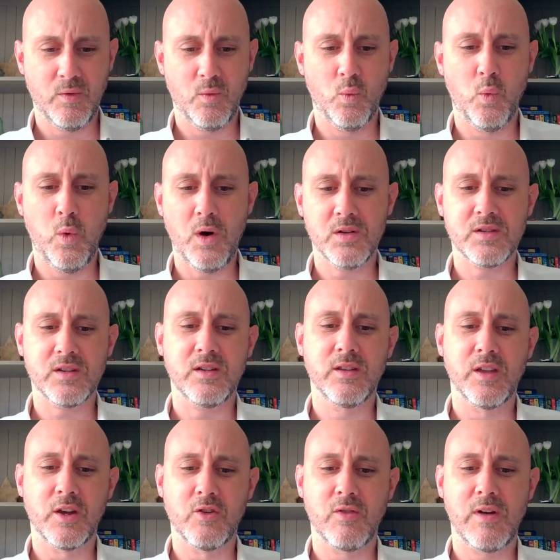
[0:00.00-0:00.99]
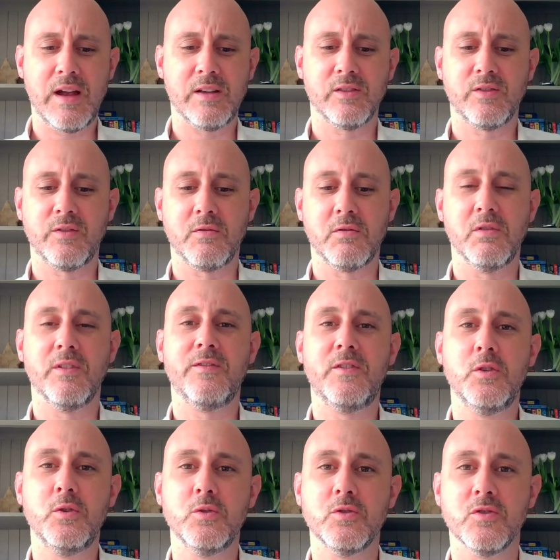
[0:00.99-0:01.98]
What are the grounds for a
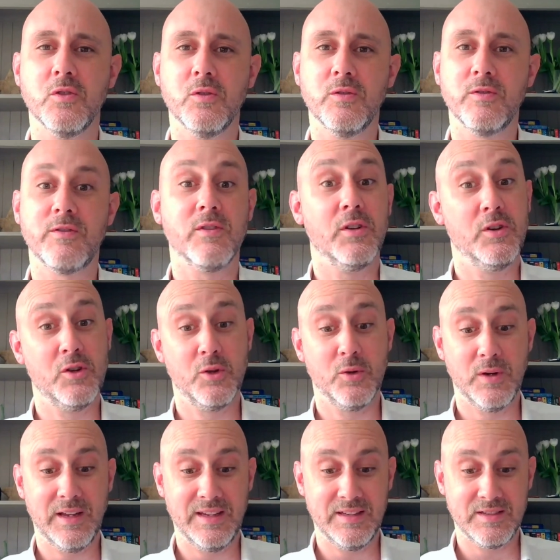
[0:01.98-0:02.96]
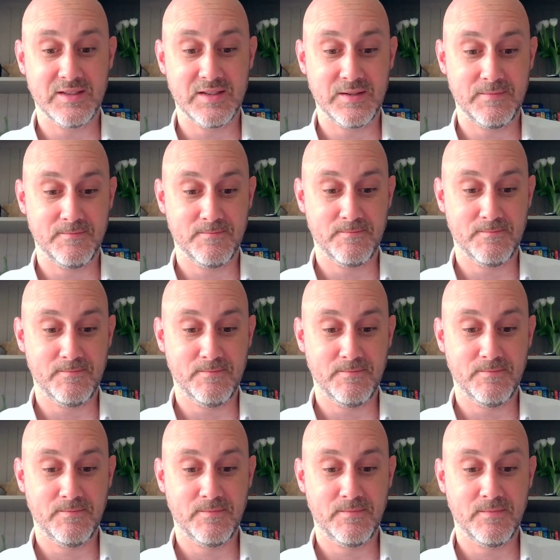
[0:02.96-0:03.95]
refusal for a new lease?
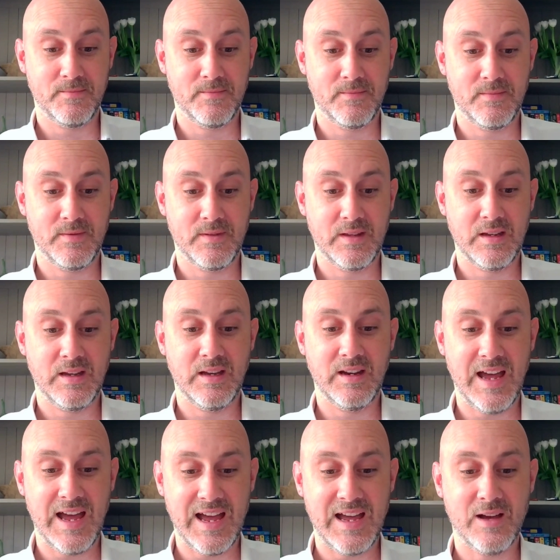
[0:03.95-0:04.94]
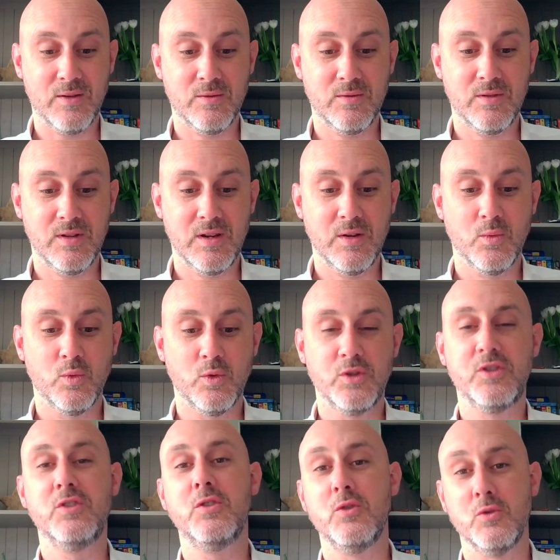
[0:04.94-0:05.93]
And how
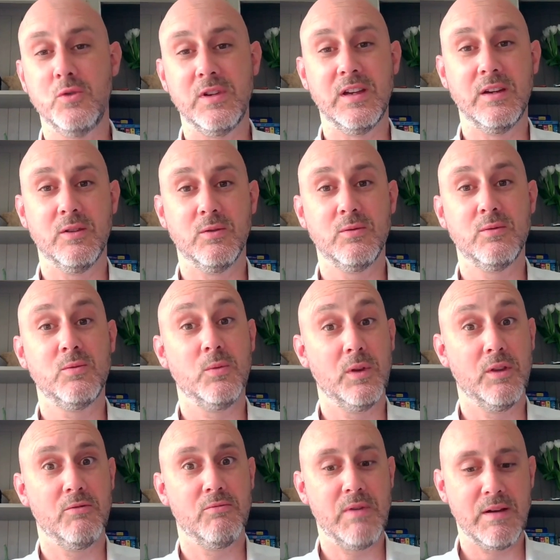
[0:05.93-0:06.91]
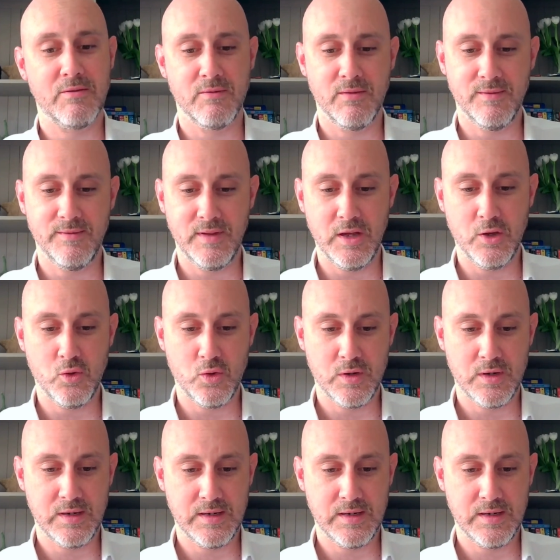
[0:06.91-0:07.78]
would you deal with a rent review?